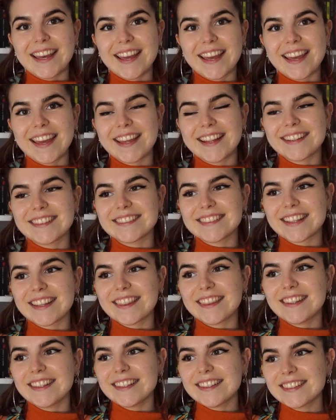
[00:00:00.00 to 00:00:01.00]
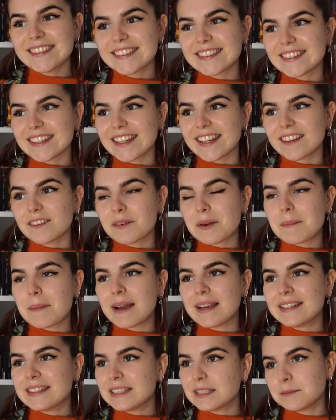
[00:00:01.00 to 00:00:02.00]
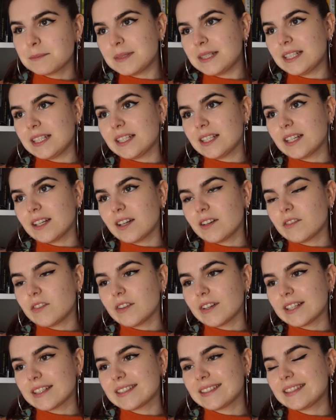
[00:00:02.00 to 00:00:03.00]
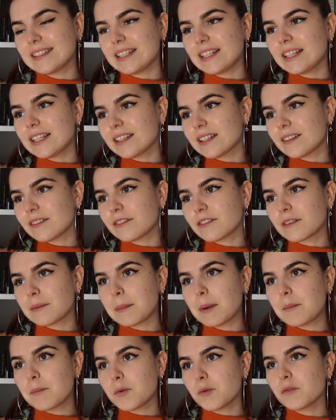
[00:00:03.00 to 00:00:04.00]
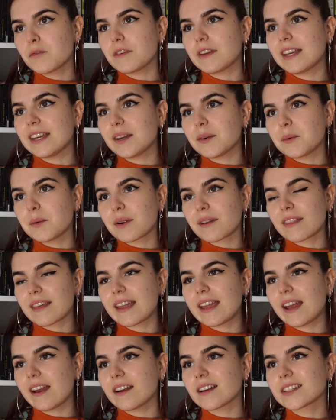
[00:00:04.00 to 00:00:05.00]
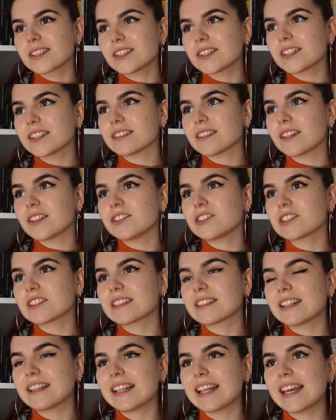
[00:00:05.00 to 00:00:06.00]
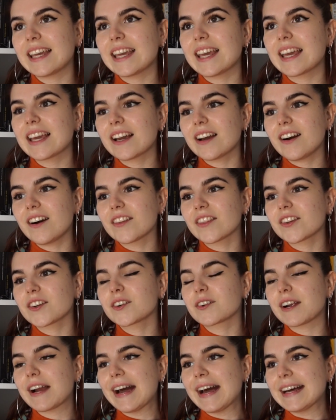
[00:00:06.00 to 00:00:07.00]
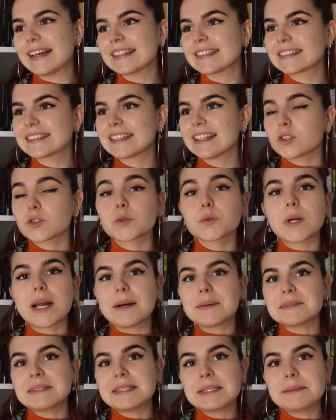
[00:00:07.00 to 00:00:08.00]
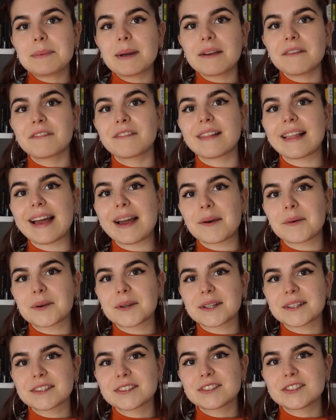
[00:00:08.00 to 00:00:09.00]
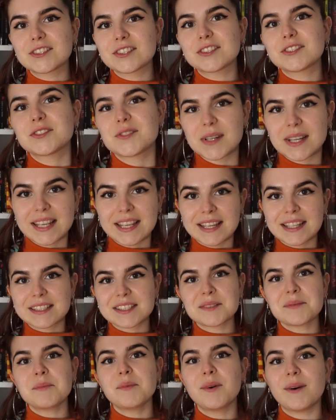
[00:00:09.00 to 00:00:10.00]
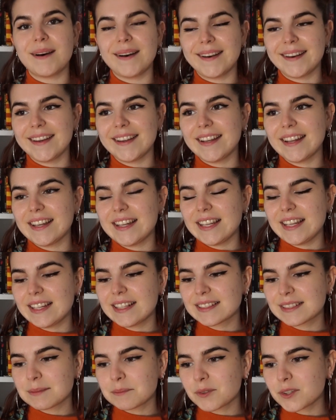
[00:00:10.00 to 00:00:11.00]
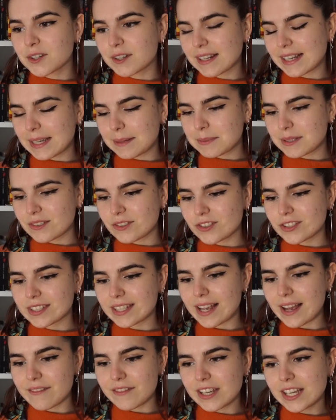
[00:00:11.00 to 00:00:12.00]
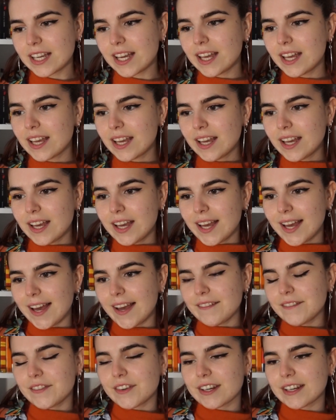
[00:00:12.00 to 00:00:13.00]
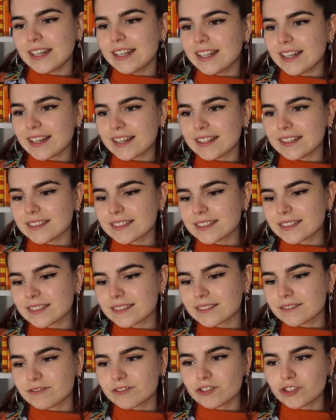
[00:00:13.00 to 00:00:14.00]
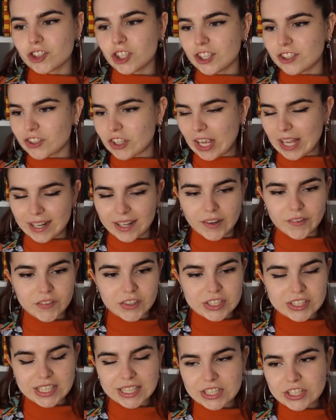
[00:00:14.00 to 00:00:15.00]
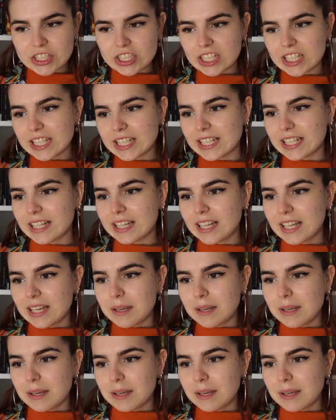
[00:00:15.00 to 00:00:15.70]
And this reminded me of a scene from a movie where the characters are just laying on the grass, surrounded by flowers, just drinking some wine and eating some grapes and just having a very nice chit-chat conversation.